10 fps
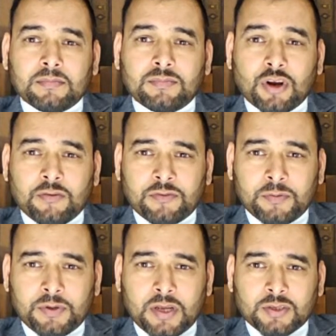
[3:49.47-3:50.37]
draft the
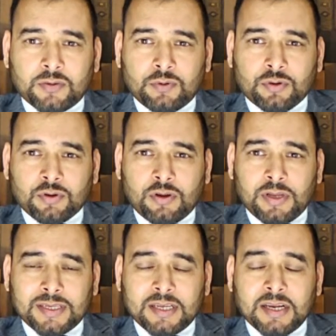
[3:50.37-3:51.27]
pre-action protocol
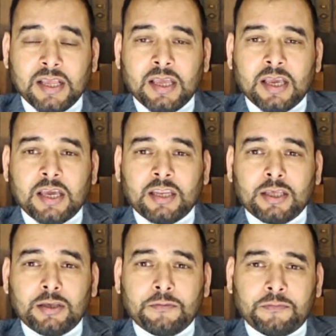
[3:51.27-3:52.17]
letter, and
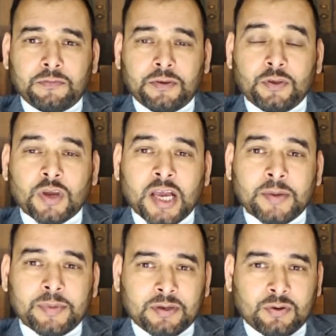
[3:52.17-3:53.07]
if you
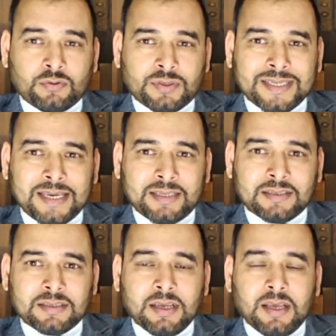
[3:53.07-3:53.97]
have a
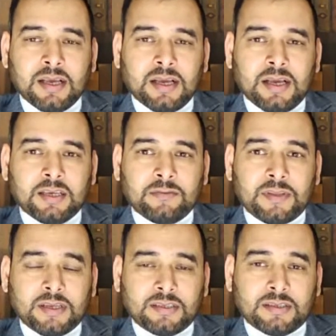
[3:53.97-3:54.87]
content, if
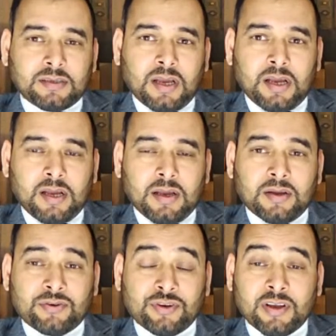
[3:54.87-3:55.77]
there is
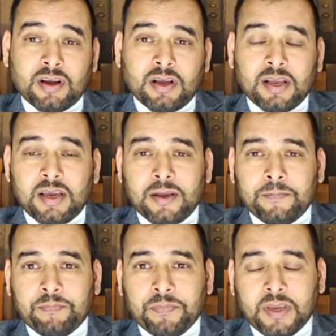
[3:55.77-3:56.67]
a trigger
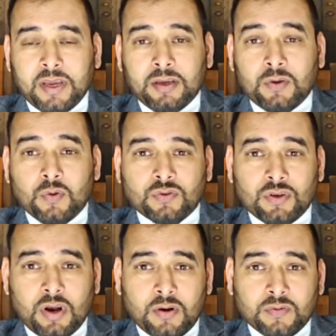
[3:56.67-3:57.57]
good
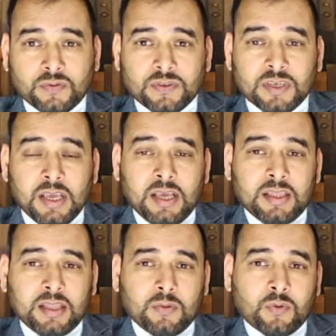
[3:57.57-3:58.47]
grounds,
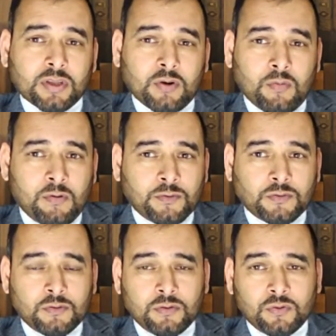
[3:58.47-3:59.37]
then what the Home
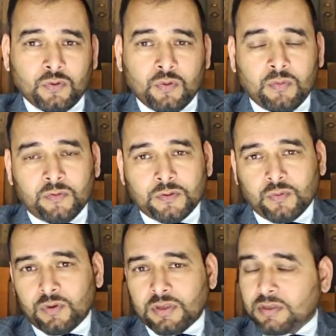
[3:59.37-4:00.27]
Office will do, Home Office will